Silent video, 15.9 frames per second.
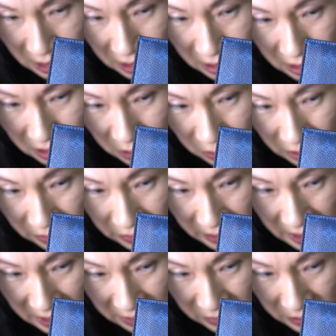So even
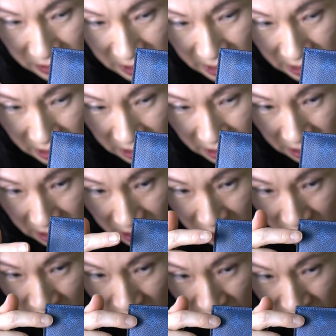after taking this
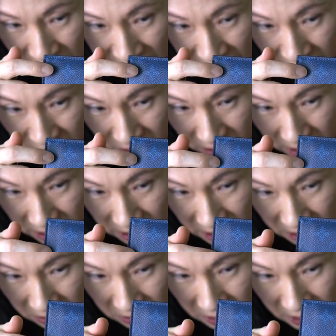card out, you can
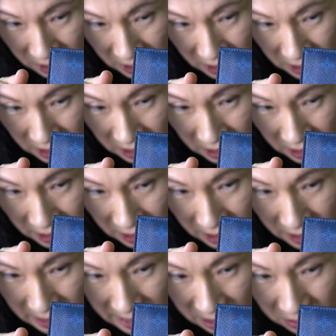still see
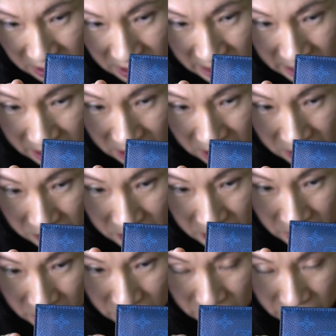the outline of the
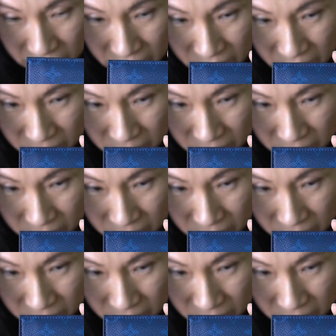card.